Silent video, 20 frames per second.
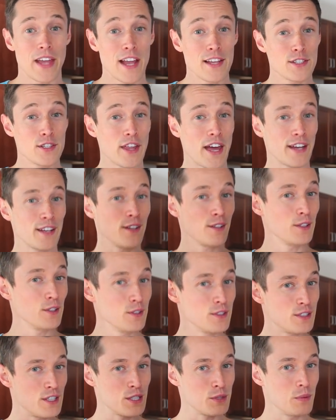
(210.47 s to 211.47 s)
And so that
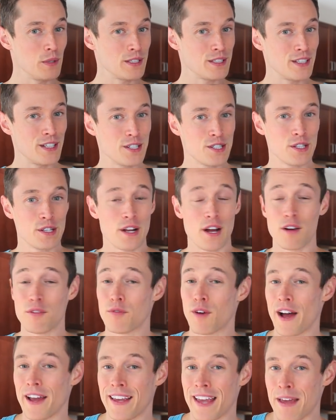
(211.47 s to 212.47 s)
concludes this week's edition of
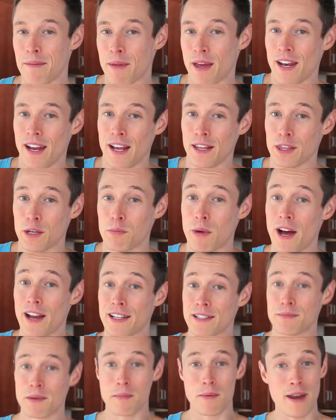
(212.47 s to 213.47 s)
Why Gay Men Hate Their
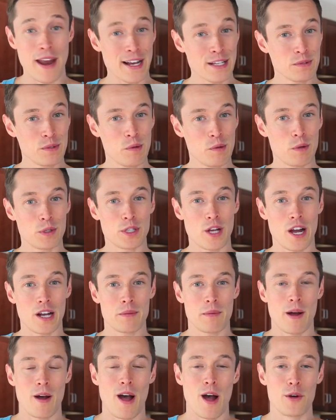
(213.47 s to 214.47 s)
Bodies. Maybe next week we'll talk
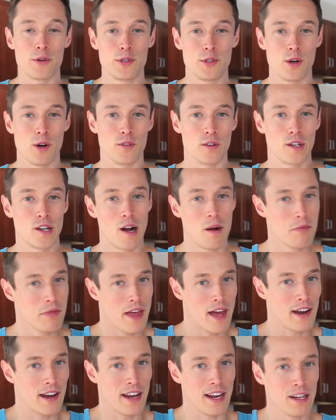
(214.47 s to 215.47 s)
about how to overcome
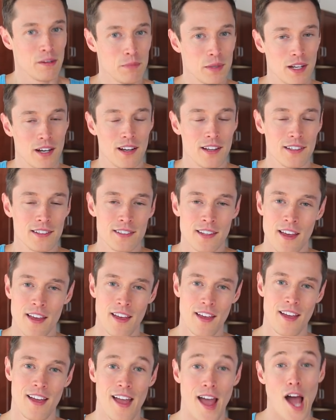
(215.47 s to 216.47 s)
that hate because
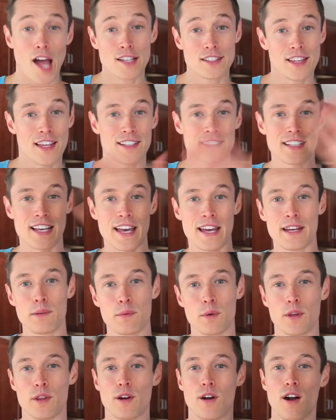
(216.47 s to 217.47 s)
as they say,
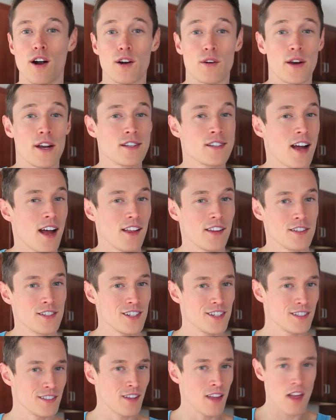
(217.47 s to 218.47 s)
where there are great
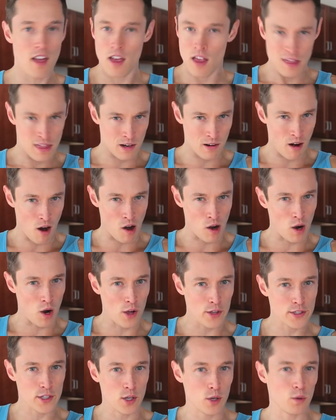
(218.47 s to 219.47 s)
challenges, there are
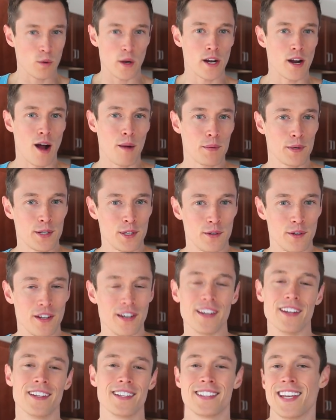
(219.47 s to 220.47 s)
also great
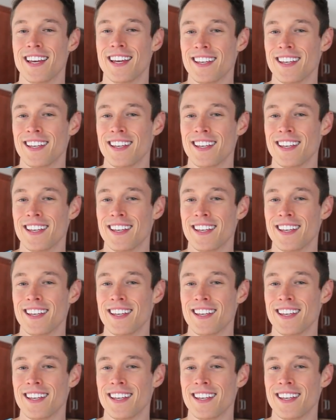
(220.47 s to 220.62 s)
opportunities.